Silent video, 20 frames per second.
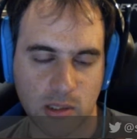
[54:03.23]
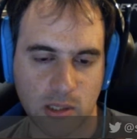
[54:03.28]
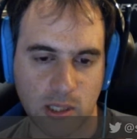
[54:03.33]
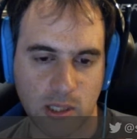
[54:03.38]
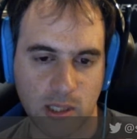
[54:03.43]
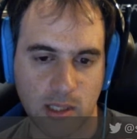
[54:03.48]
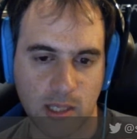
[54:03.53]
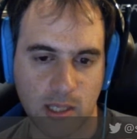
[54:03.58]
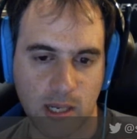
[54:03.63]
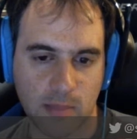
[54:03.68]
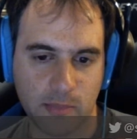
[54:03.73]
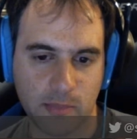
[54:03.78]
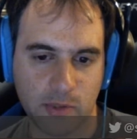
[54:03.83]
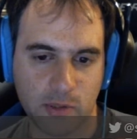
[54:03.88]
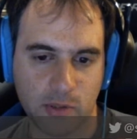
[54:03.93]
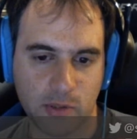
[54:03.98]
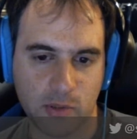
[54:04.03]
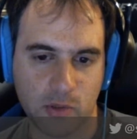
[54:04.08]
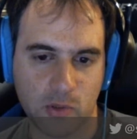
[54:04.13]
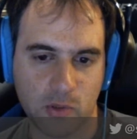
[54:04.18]
And
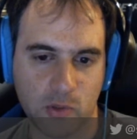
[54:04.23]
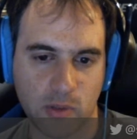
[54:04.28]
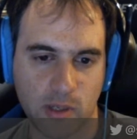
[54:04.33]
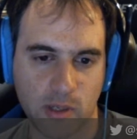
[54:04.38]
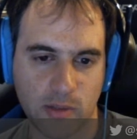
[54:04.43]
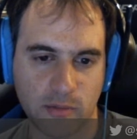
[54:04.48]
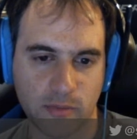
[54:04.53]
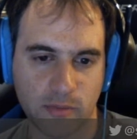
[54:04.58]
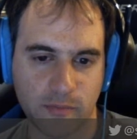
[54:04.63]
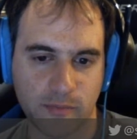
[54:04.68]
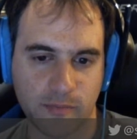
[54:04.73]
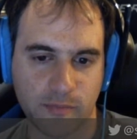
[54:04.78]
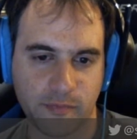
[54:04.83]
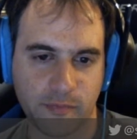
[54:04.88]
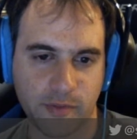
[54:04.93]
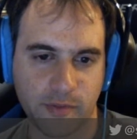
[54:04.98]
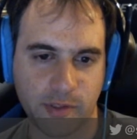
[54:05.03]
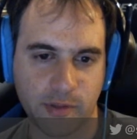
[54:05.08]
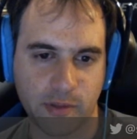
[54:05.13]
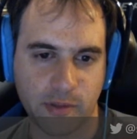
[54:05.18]
I'm trying to
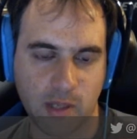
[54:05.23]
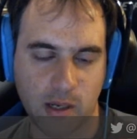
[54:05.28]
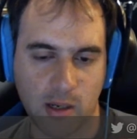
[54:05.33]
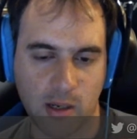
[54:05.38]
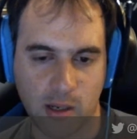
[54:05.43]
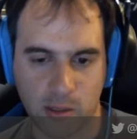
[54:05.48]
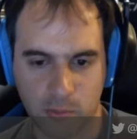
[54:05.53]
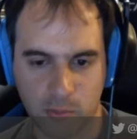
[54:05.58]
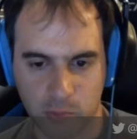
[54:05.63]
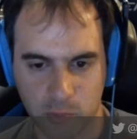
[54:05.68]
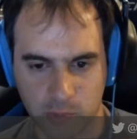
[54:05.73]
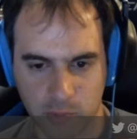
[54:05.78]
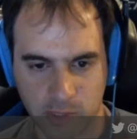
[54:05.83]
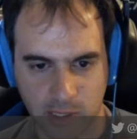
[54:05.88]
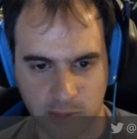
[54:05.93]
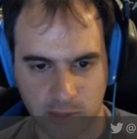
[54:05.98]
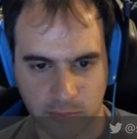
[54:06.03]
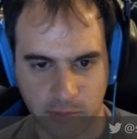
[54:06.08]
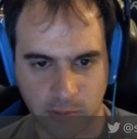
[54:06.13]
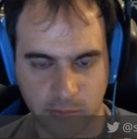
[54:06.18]
figure out how to
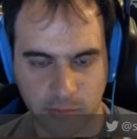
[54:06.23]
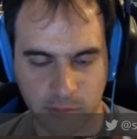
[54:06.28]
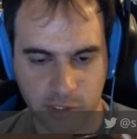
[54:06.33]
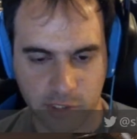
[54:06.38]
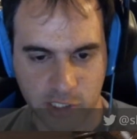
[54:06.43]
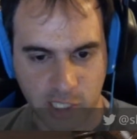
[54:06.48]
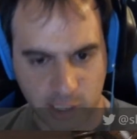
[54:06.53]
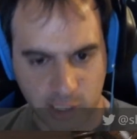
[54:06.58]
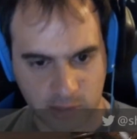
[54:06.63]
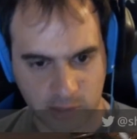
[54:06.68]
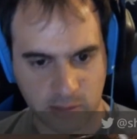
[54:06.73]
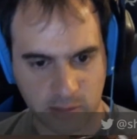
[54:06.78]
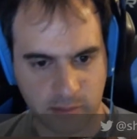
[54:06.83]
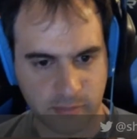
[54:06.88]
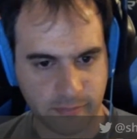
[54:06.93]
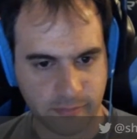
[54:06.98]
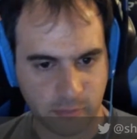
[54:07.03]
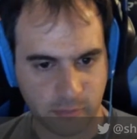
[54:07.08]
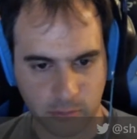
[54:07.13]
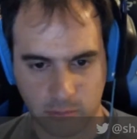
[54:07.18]
get rid of the
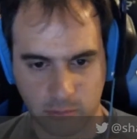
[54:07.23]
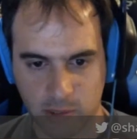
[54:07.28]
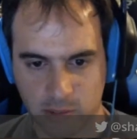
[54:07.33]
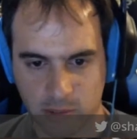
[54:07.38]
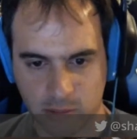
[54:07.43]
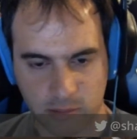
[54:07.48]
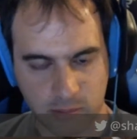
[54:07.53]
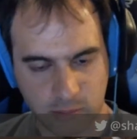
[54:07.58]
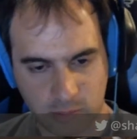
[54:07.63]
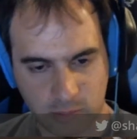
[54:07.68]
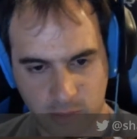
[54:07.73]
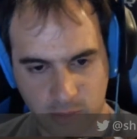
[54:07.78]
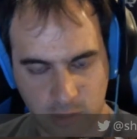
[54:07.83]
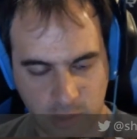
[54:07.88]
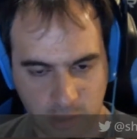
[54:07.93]
checks for once.